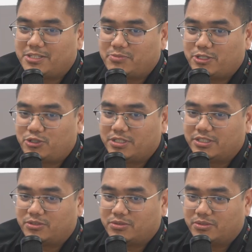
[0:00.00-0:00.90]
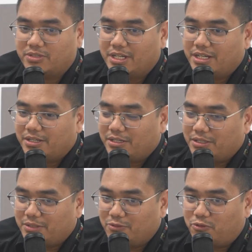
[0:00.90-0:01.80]
make sure to
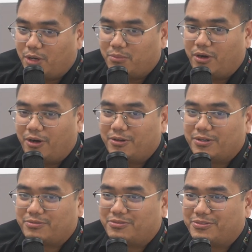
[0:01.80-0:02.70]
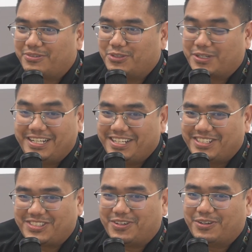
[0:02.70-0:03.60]
inform all of your
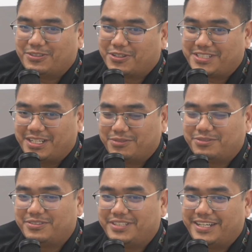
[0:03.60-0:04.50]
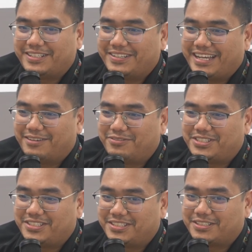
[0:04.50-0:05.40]
colleagues or yourself that every
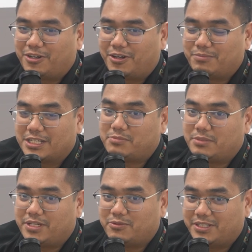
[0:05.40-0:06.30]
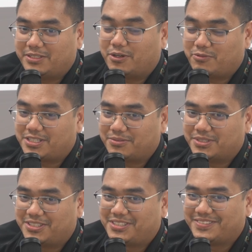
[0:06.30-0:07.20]
single call must be made within office
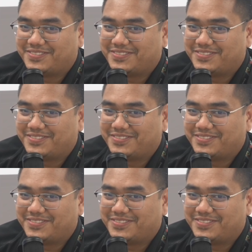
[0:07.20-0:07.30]
hours.